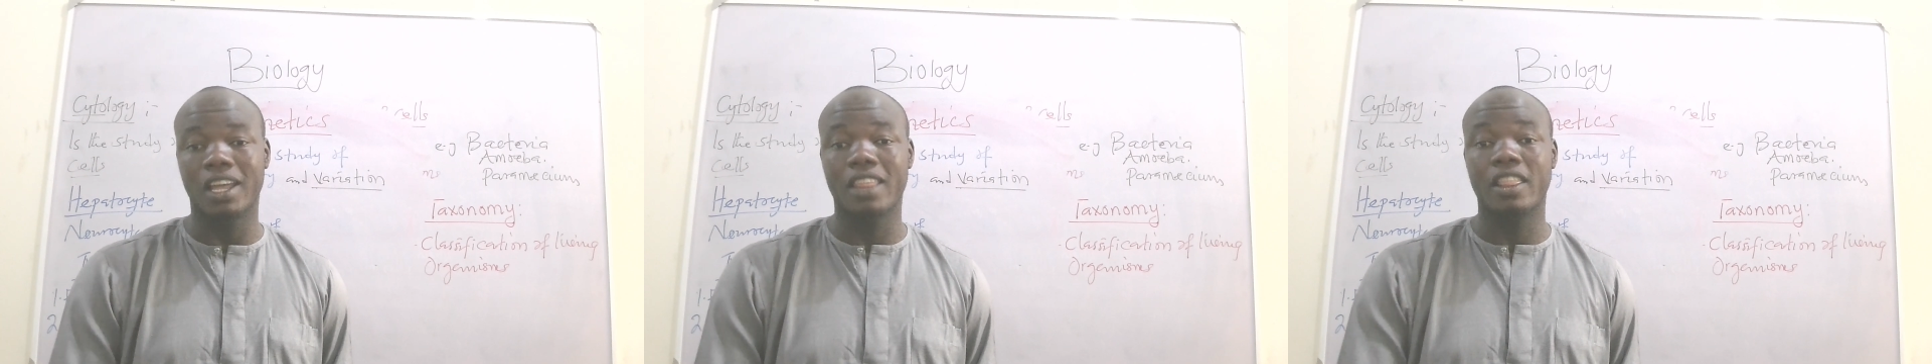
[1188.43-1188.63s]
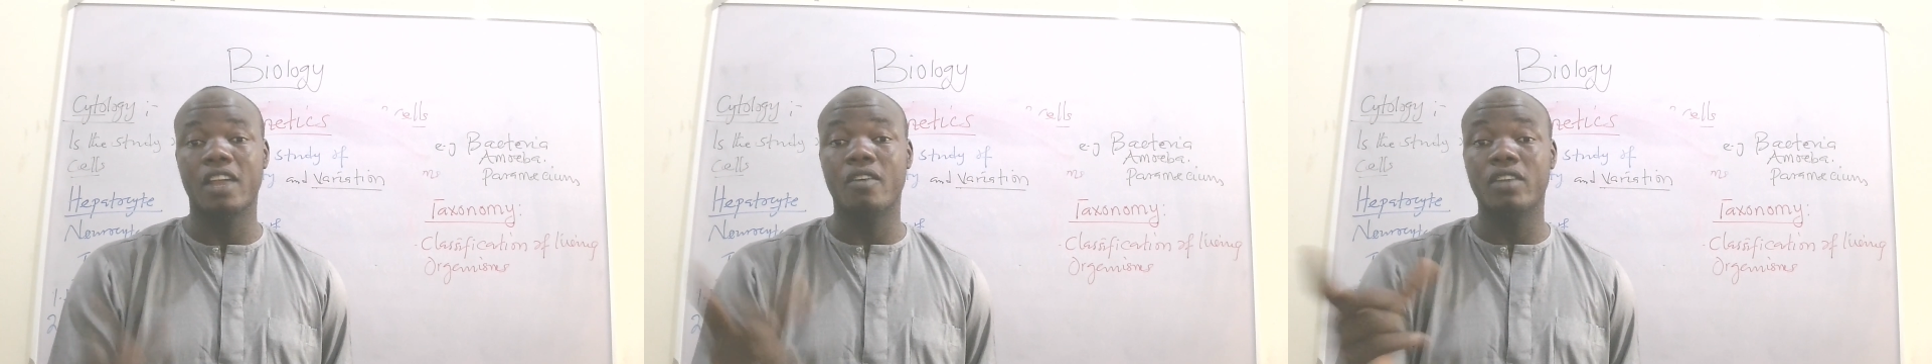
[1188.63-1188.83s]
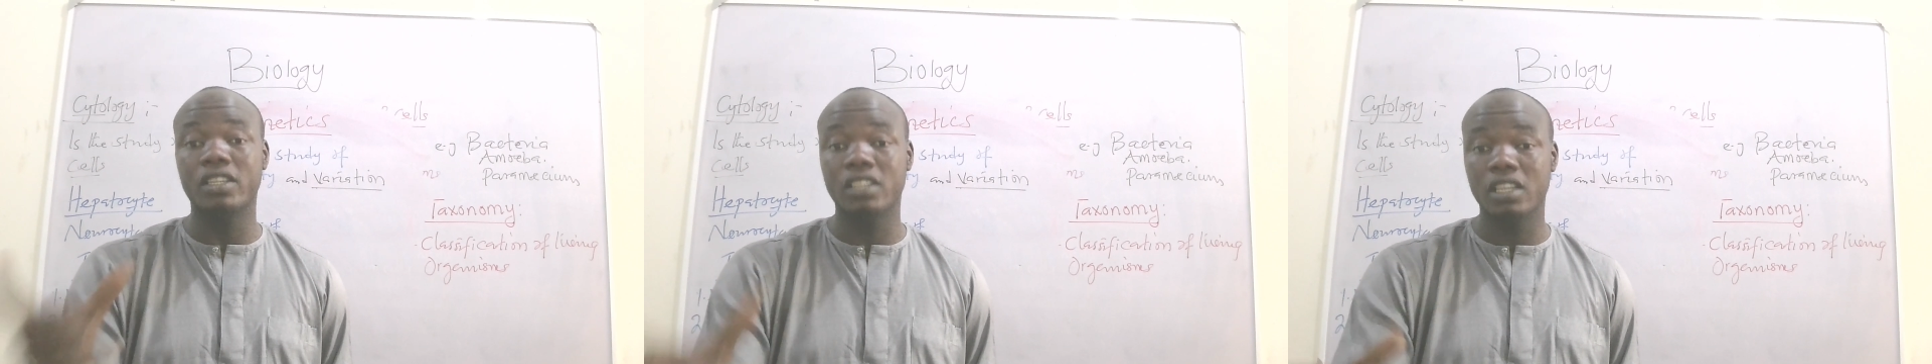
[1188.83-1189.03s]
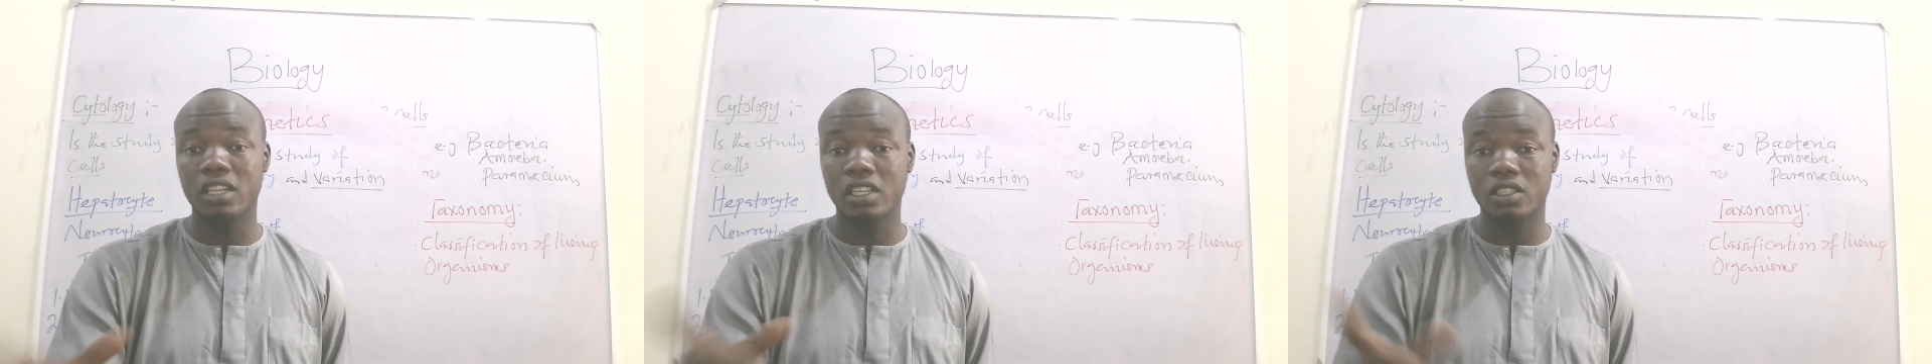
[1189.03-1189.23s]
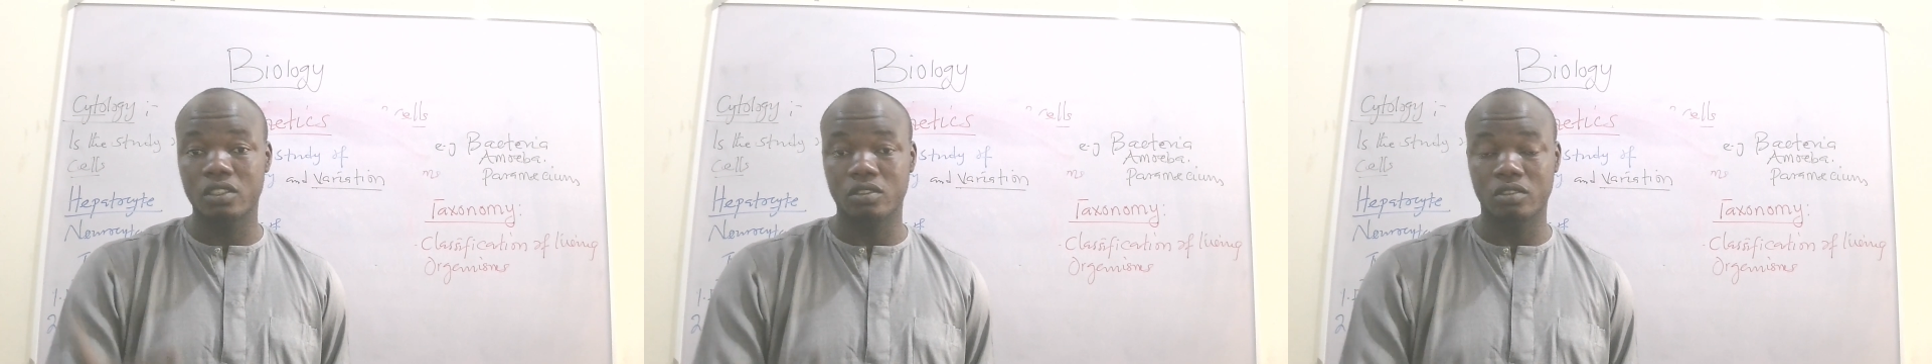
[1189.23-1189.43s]
And the reason
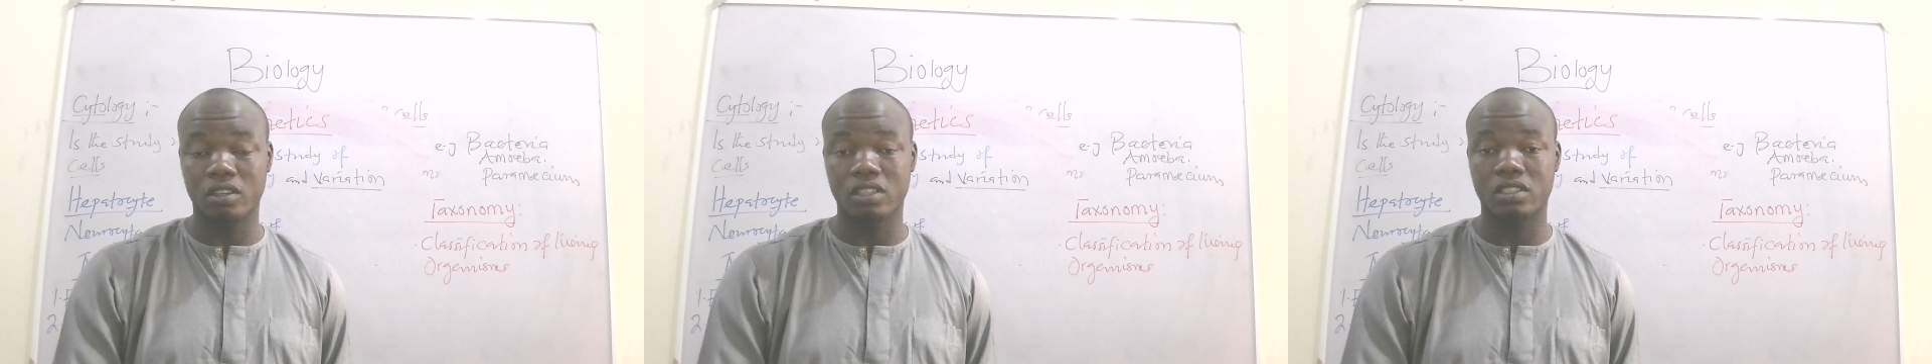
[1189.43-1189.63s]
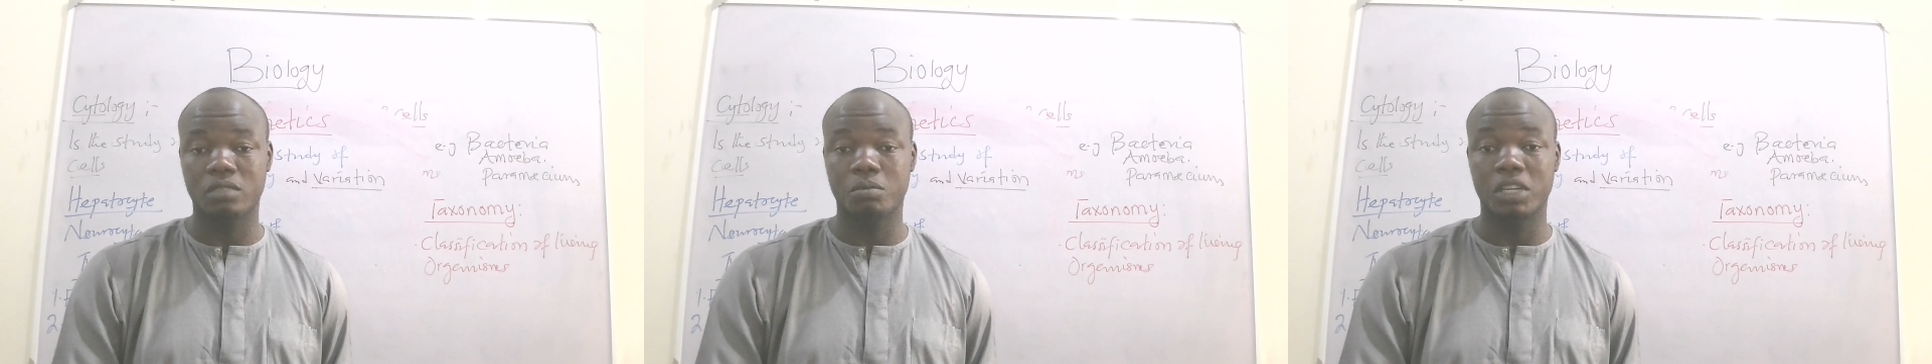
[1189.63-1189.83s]
is not